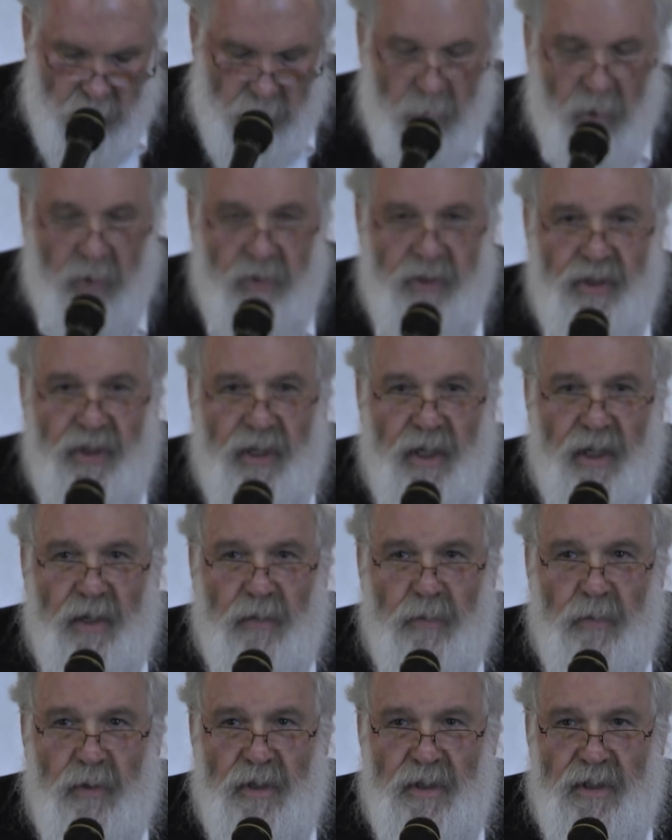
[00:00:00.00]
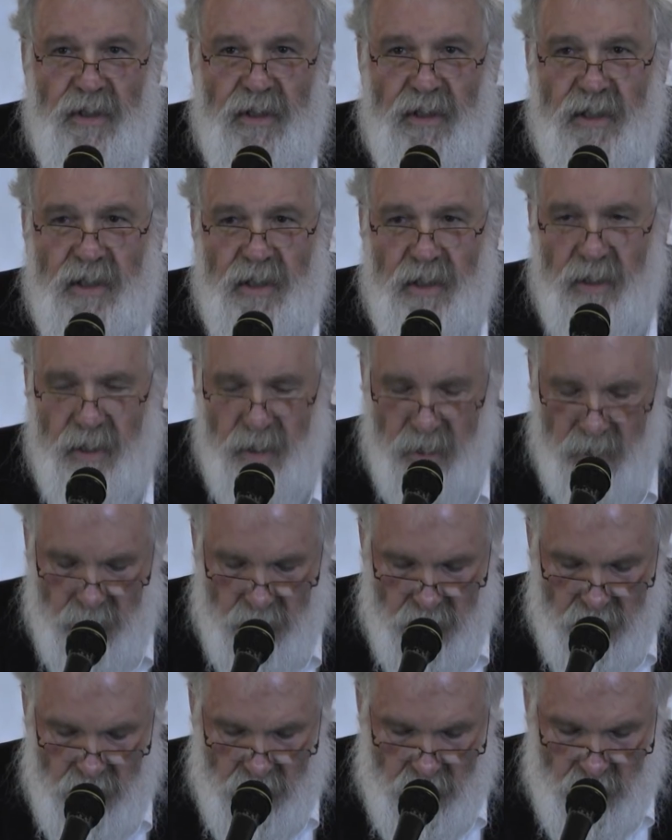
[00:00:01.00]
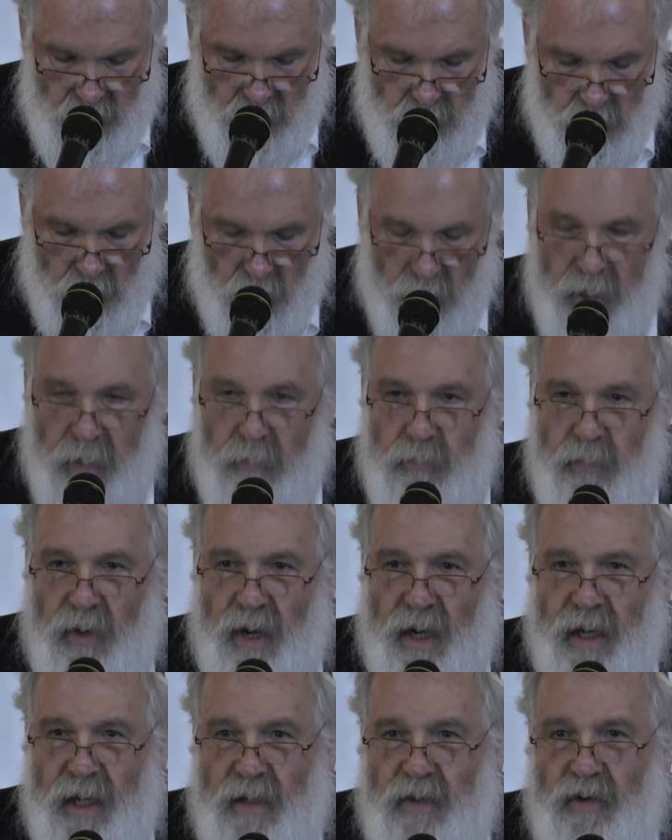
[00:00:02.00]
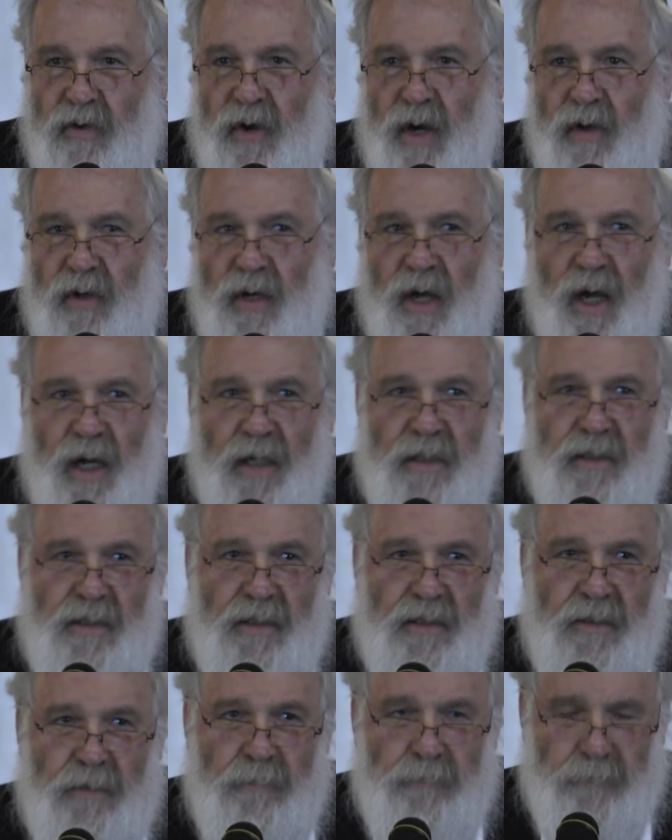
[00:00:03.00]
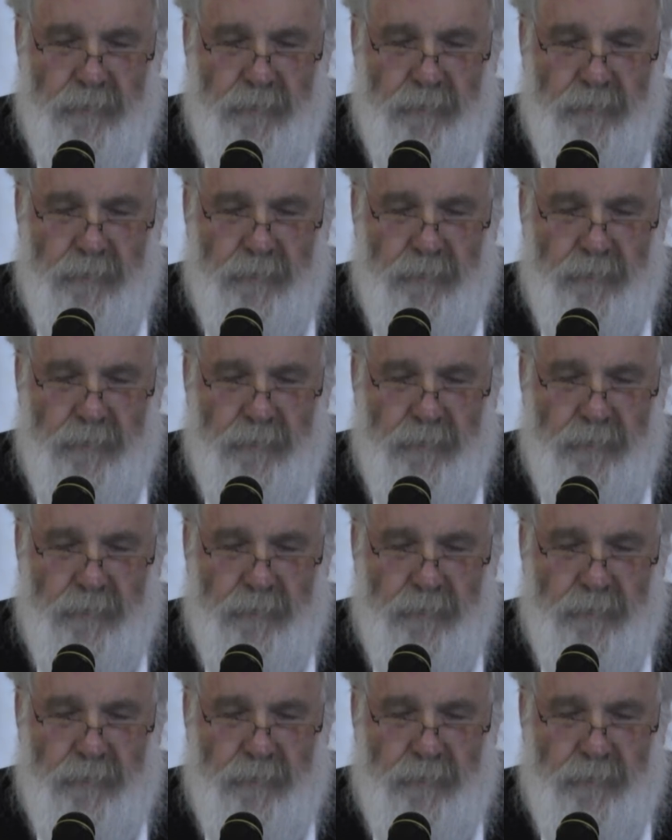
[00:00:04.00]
Moshe was born and bred in Crown Heights.